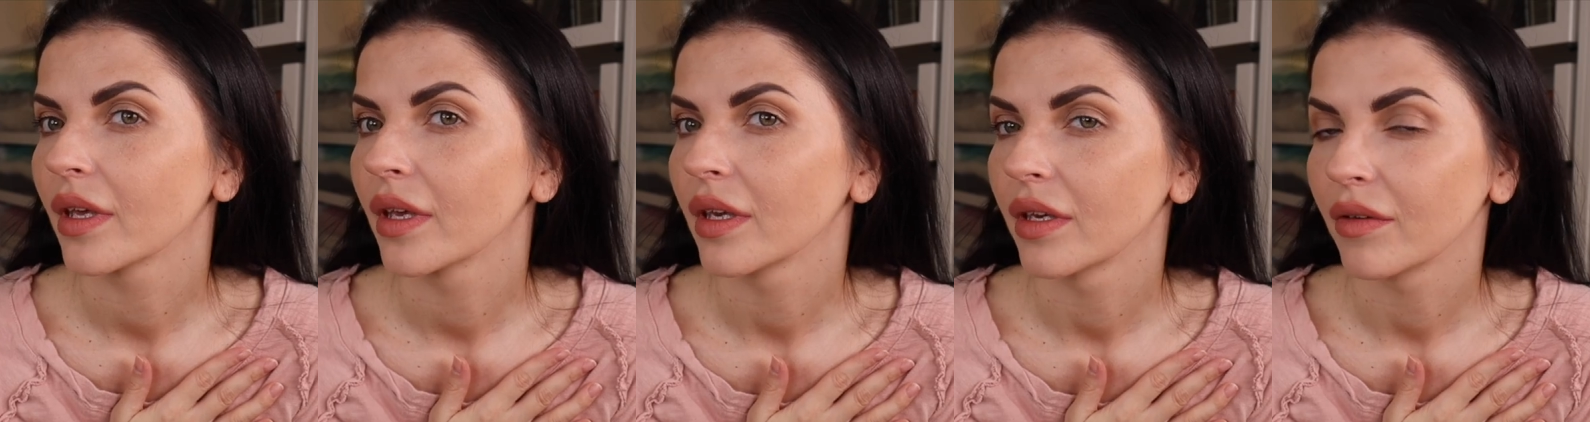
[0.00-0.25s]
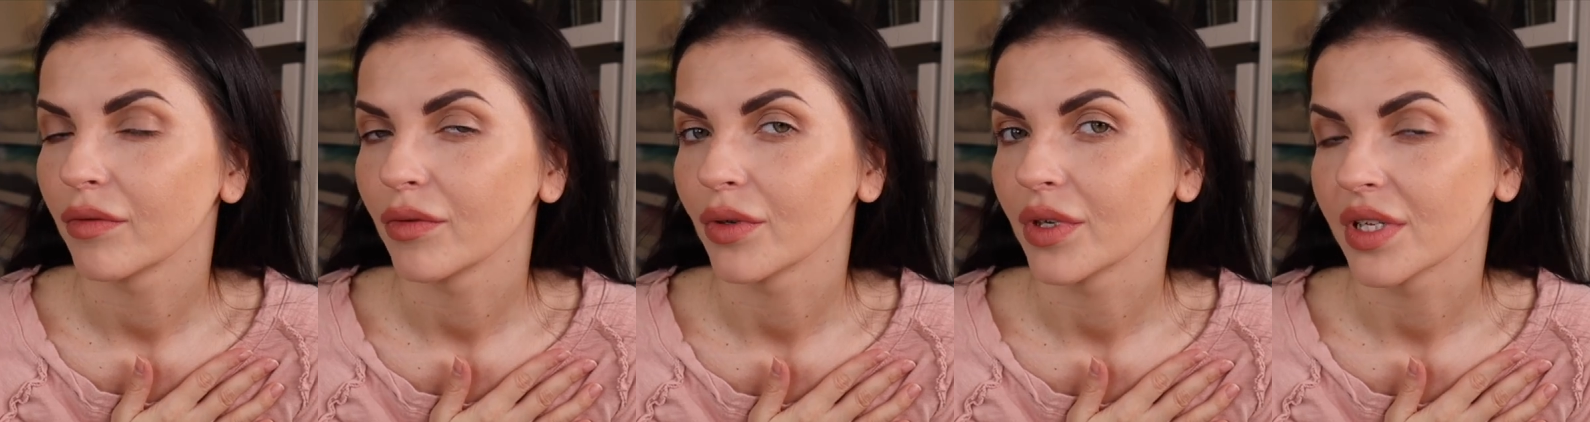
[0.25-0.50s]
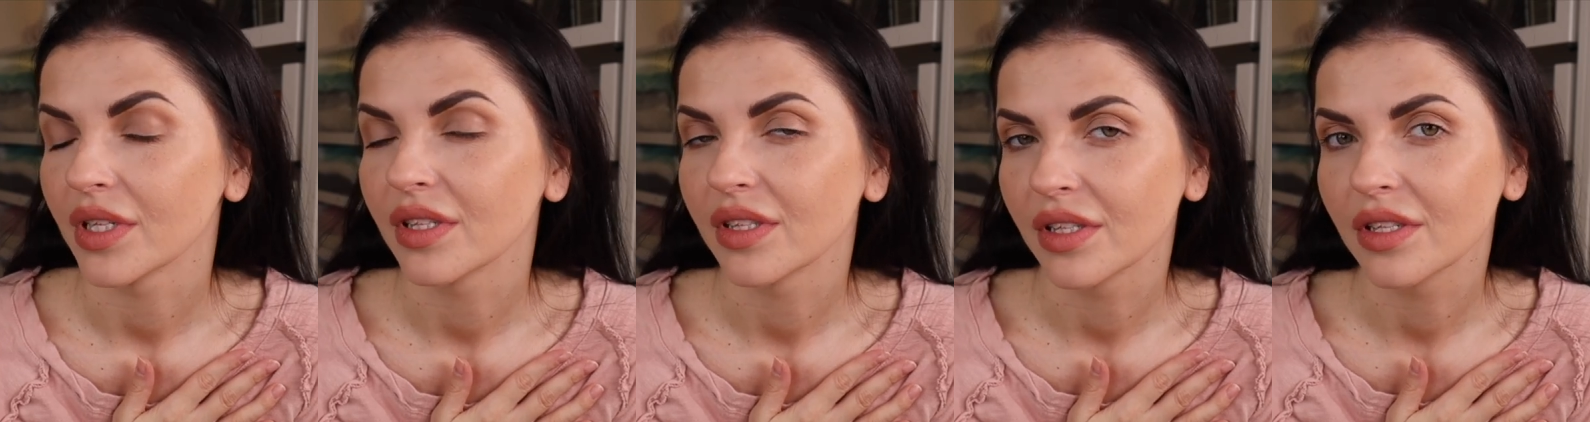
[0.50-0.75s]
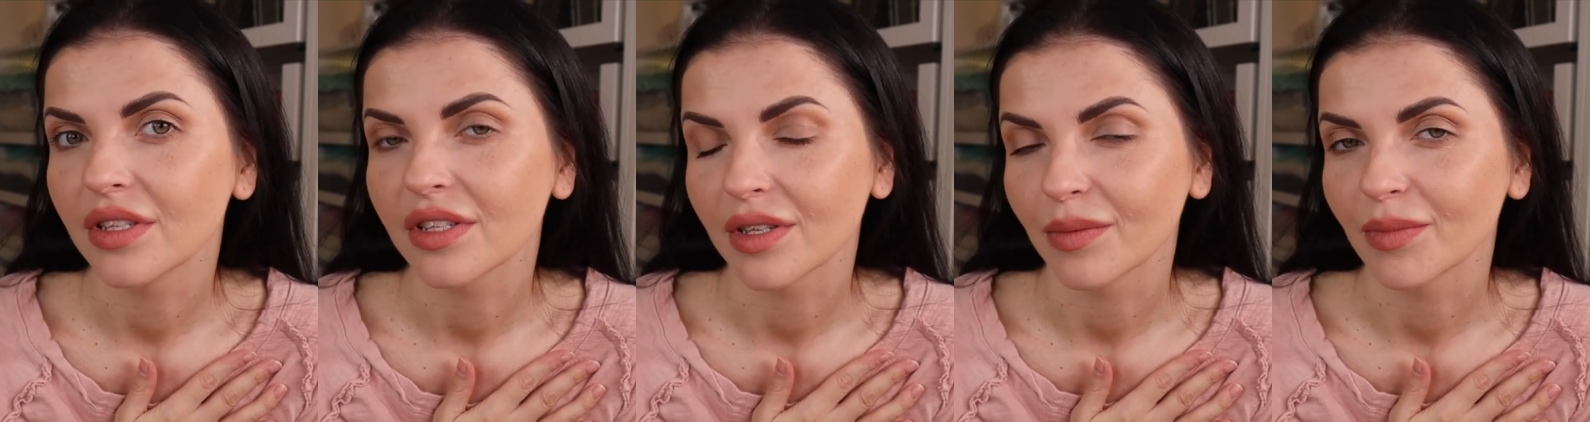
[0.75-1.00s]
if you can
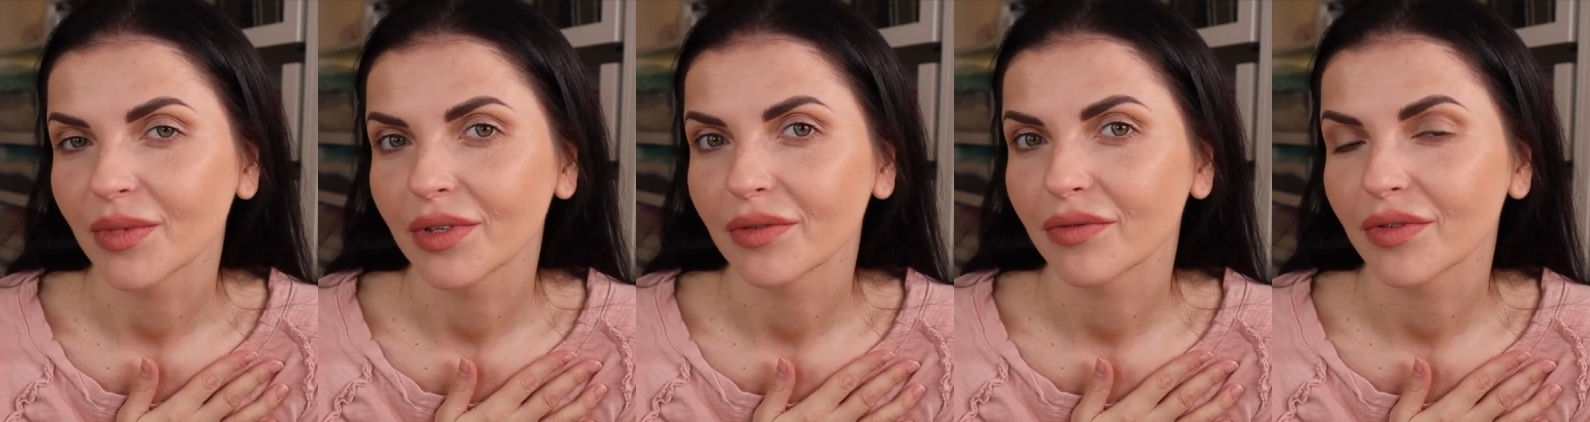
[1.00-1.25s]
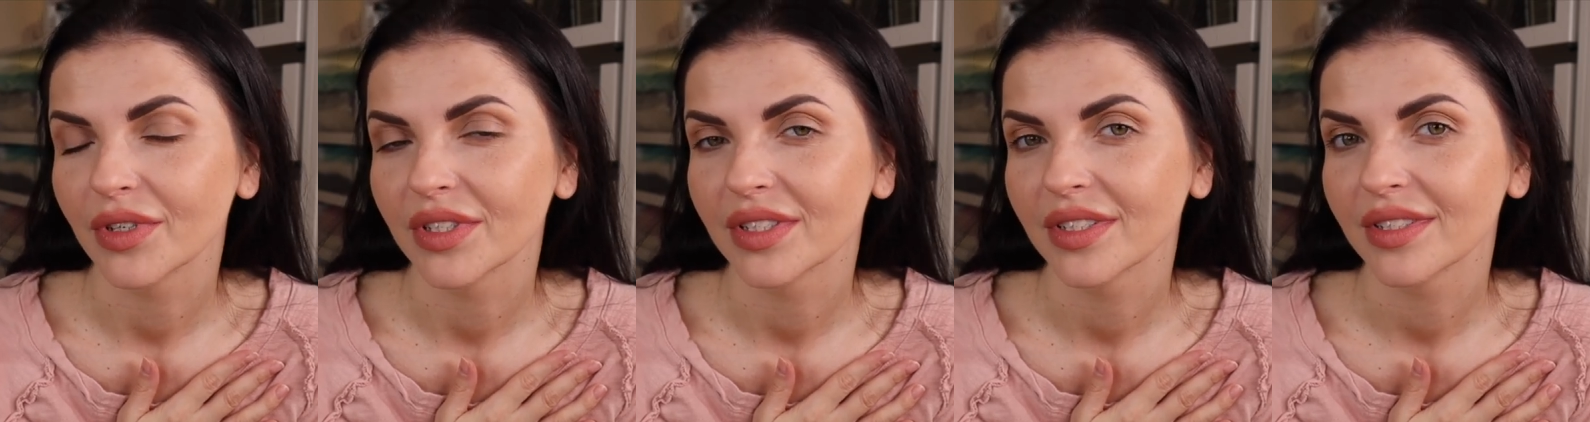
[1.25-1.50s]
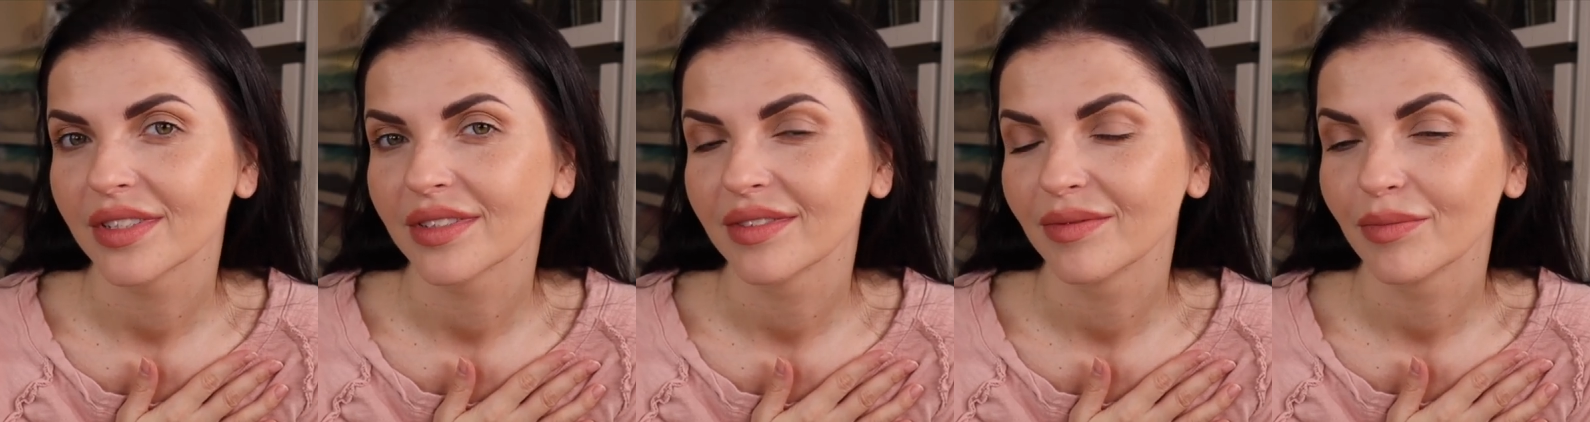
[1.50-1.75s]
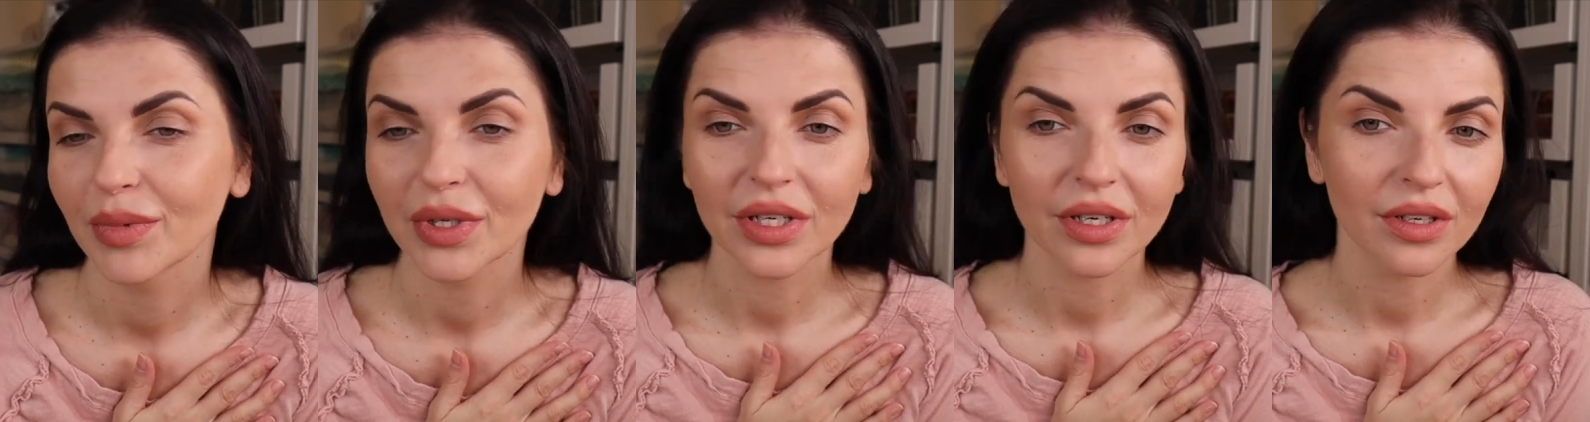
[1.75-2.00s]
see some difference,
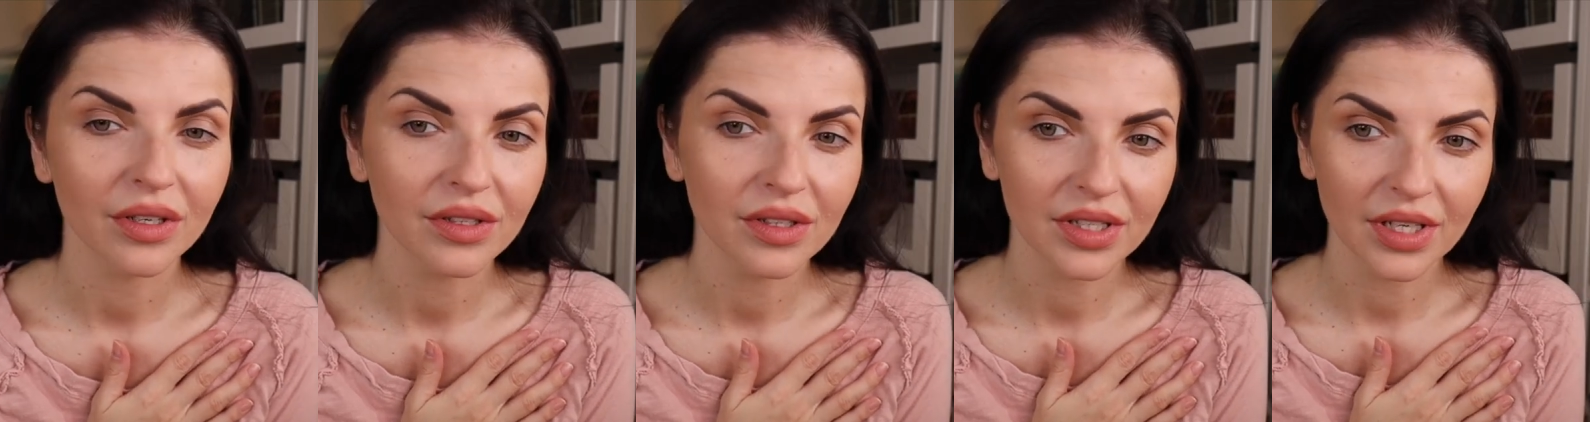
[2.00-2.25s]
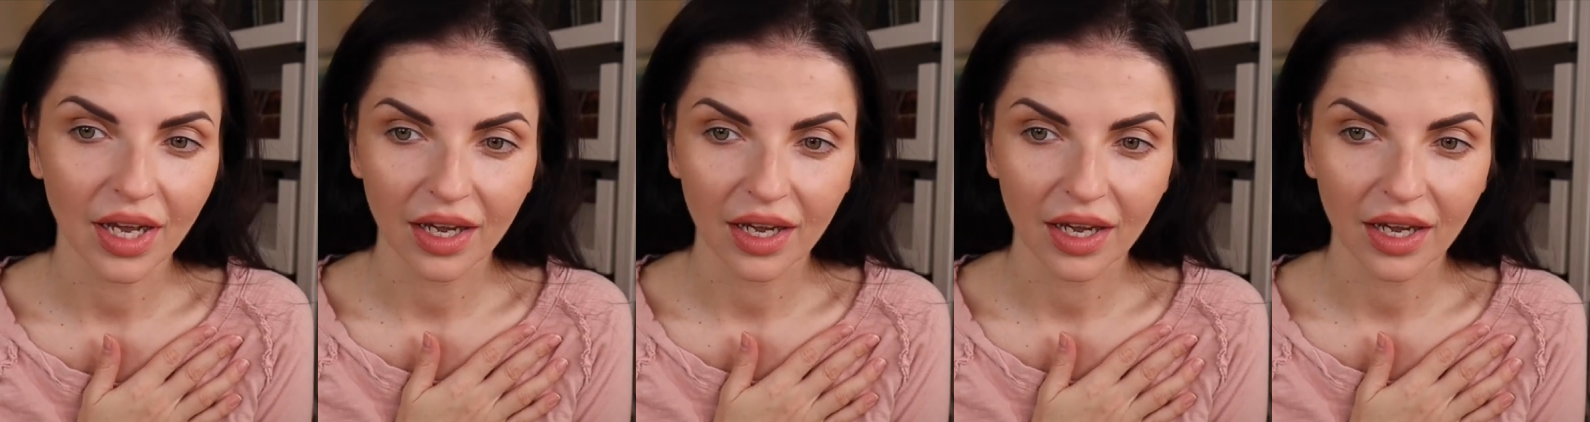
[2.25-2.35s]
because